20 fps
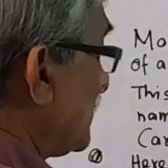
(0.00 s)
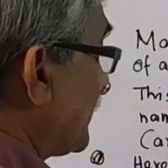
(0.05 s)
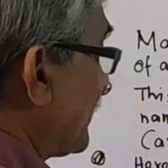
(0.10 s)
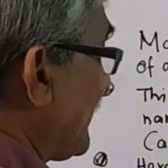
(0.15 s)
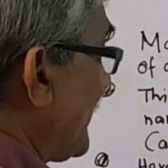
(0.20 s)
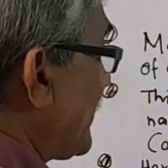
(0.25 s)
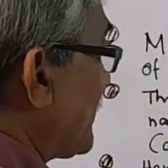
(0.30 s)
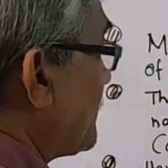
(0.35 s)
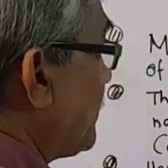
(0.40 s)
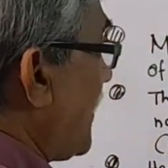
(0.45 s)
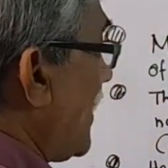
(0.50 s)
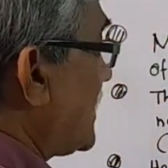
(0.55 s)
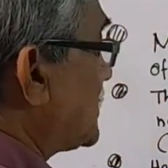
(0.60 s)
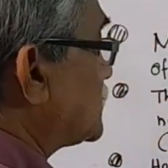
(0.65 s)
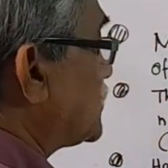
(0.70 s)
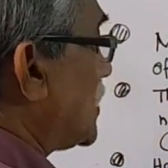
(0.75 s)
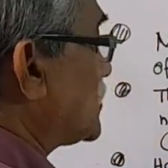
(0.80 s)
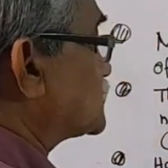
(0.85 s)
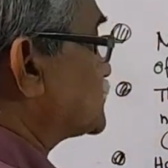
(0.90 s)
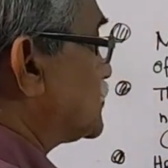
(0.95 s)

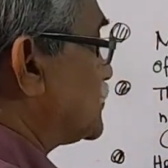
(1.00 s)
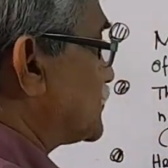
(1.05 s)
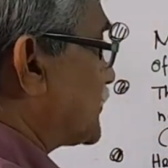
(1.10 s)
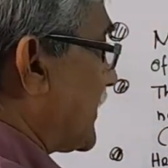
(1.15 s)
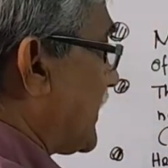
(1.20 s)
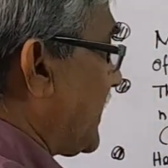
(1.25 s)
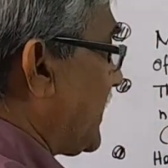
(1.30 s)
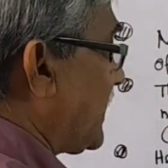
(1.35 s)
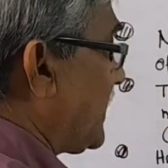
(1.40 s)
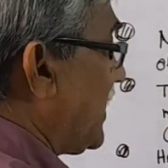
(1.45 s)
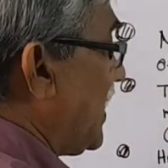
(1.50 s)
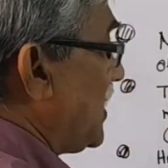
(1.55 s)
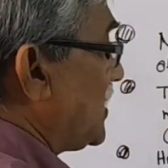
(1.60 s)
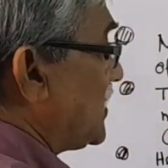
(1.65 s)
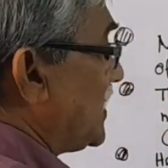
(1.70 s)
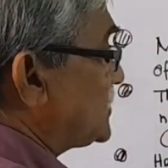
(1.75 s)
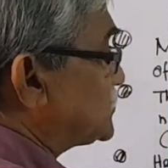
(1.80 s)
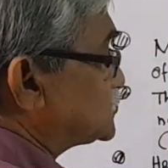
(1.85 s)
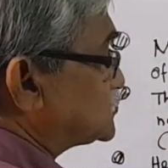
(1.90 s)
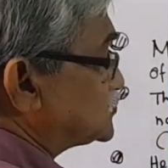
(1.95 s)
6.023
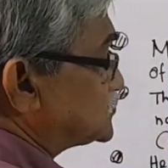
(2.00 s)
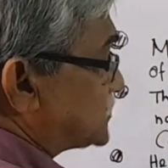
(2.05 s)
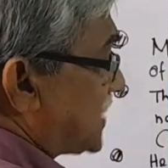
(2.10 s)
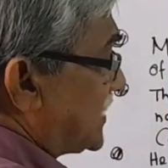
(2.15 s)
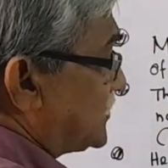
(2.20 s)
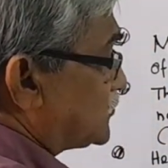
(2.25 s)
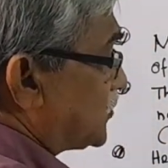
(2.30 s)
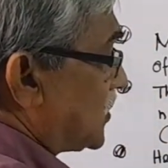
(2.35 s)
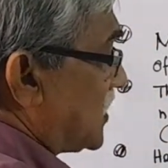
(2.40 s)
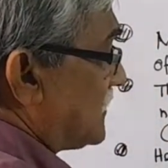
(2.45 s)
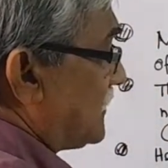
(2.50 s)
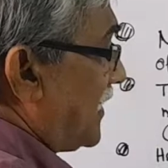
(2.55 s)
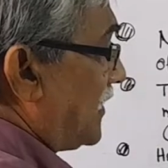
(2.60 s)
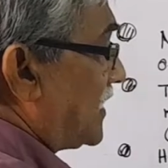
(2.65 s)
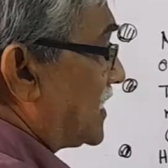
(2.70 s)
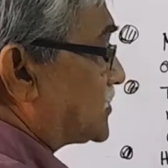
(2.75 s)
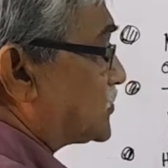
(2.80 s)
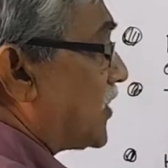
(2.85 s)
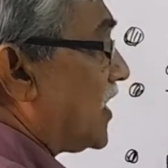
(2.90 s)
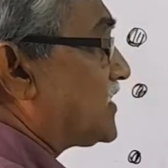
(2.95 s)
into 10 to the
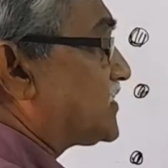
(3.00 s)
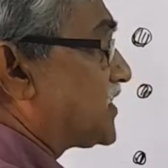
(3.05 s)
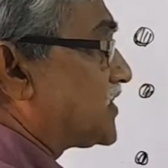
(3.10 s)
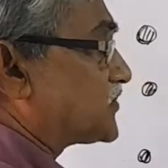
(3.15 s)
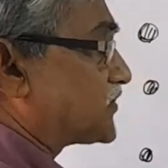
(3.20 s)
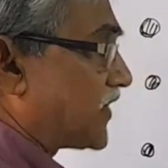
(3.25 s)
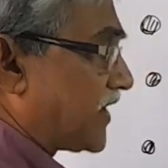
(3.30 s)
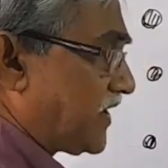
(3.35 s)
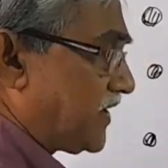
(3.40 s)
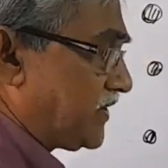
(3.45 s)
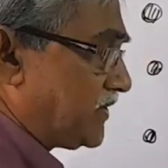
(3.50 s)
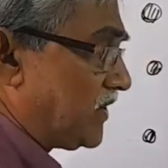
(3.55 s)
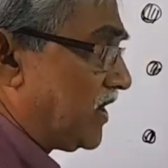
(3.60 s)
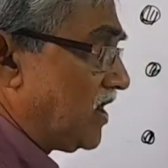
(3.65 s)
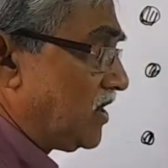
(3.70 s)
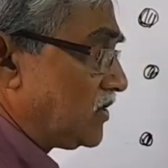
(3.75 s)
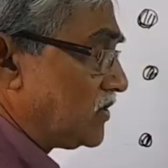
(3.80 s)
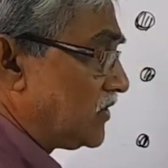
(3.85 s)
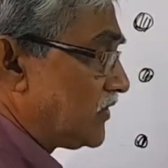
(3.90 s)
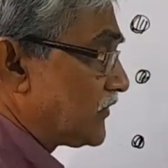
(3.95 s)
power 23
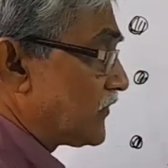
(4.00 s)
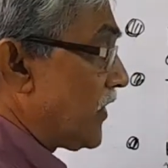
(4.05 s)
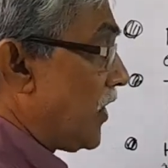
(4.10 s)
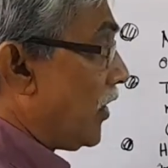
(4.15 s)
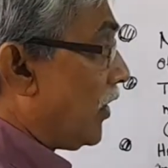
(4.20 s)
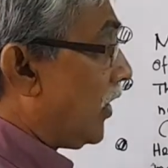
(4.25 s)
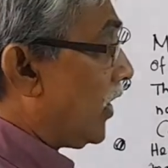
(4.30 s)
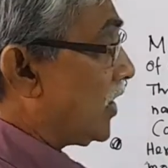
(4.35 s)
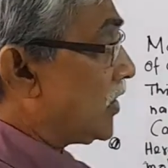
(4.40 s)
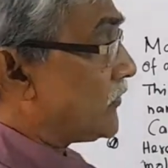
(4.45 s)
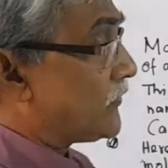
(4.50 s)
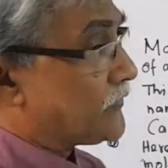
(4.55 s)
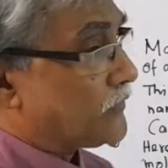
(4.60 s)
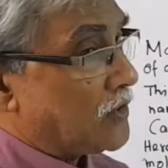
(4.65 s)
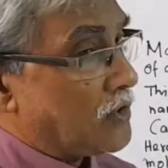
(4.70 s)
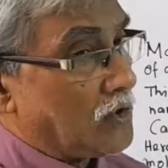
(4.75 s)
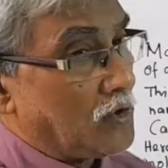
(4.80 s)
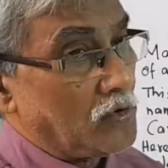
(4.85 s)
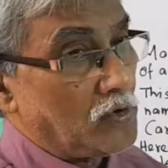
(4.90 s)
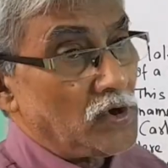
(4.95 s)
is
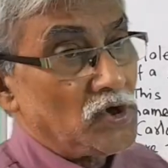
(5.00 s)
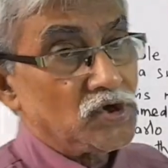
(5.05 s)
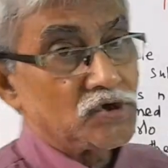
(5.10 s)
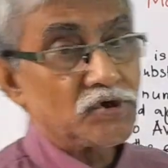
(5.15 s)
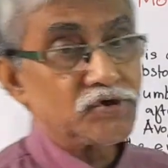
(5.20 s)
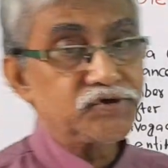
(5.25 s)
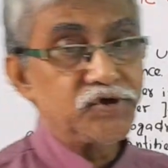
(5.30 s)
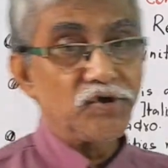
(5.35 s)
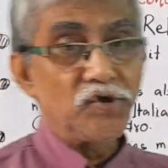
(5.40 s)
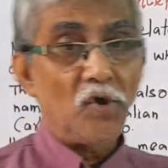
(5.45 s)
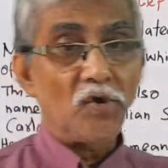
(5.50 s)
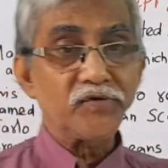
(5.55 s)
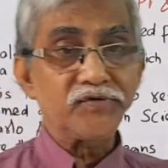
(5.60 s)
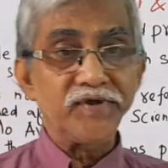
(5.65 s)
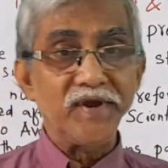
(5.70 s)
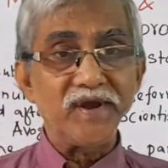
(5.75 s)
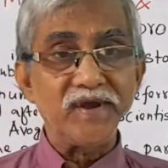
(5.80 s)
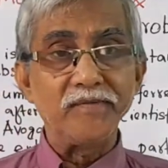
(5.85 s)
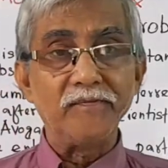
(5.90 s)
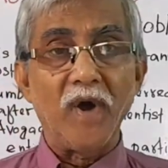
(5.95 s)
also
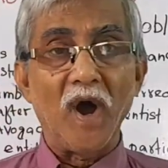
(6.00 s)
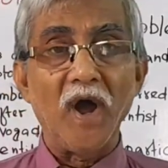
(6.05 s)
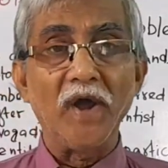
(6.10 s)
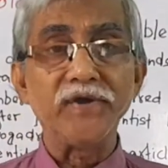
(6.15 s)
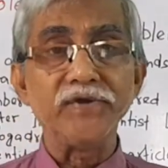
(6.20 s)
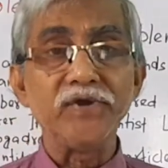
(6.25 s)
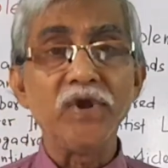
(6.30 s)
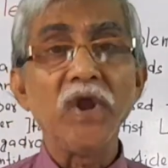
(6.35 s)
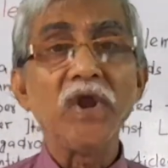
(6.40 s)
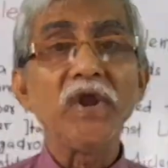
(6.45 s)
denoted by